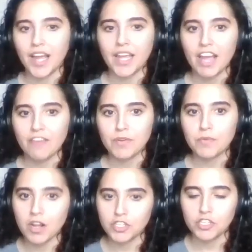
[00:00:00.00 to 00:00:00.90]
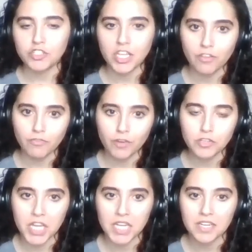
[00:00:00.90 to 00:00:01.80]
have been watching Jane the
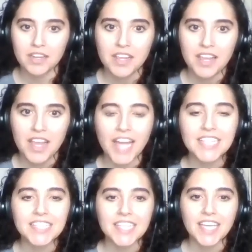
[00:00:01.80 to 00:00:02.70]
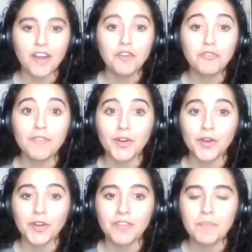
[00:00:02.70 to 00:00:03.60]
Virgin, and it's like I don't know if you ever
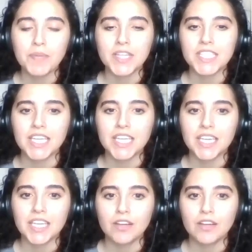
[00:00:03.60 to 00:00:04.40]
heard of it, but it's like,